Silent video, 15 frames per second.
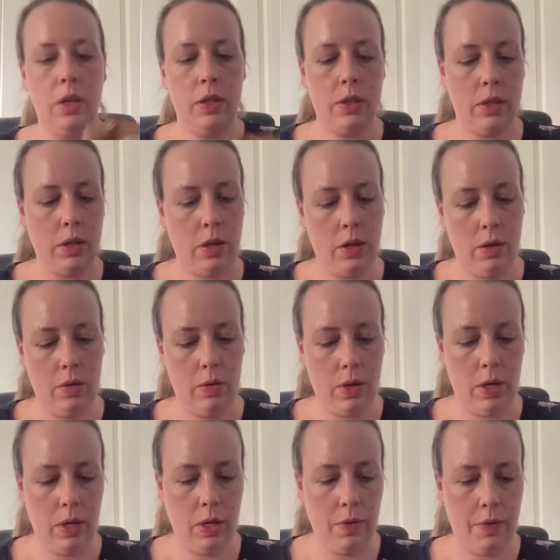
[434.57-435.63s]
So
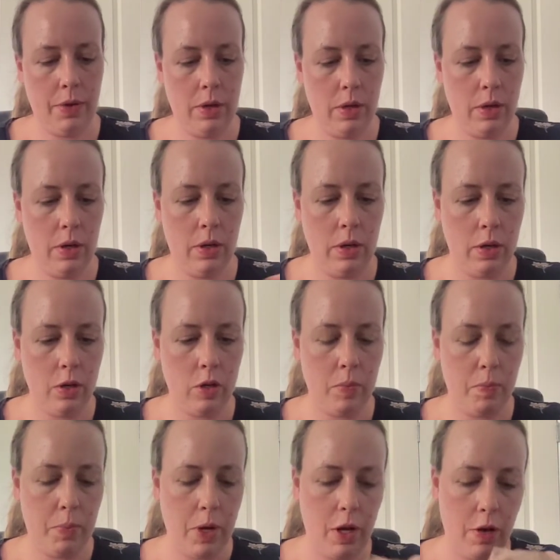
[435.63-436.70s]
another Lush
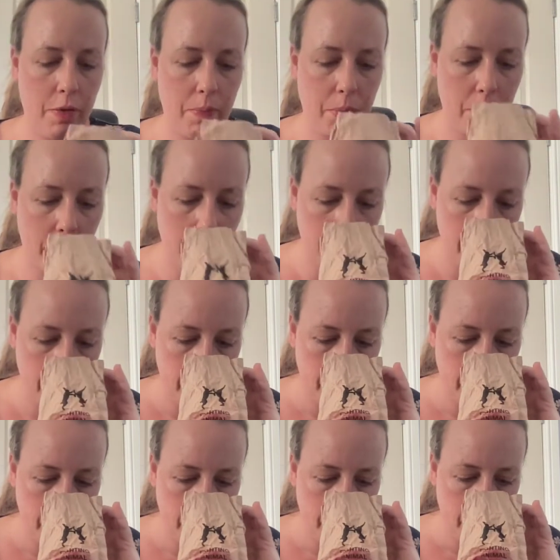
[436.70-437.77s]
bath bomb.
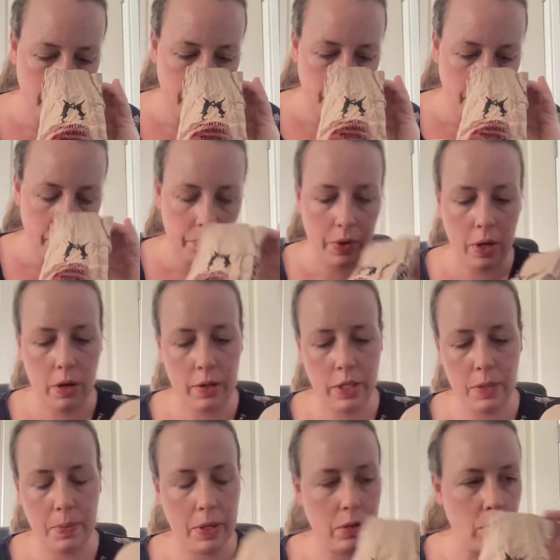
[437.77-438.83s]
Oh,
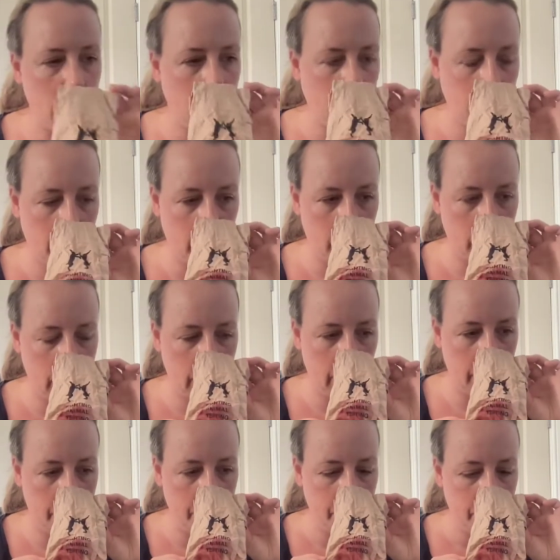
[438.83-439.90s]
this smells really
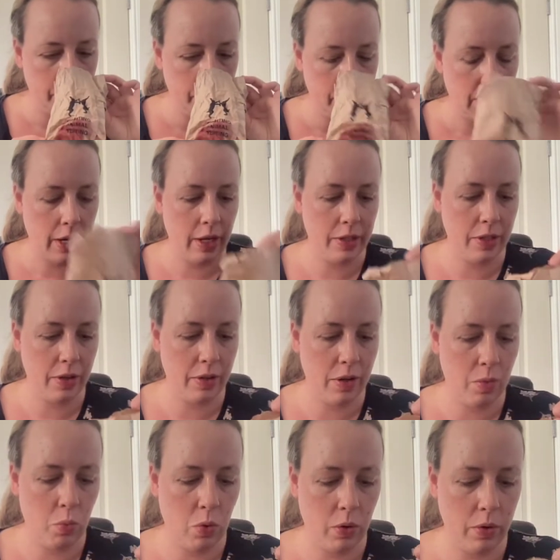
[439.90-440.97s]
fruity. And I don't
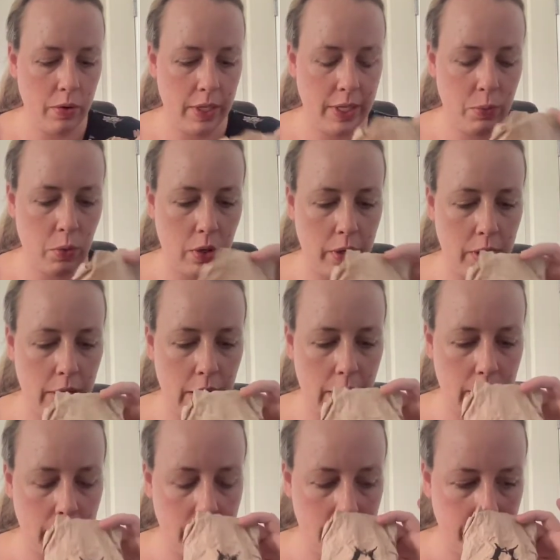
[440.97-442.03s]
know what this one
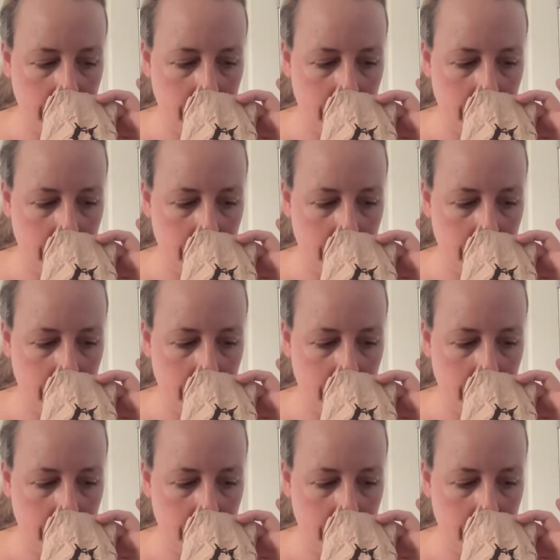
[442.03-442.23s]
is.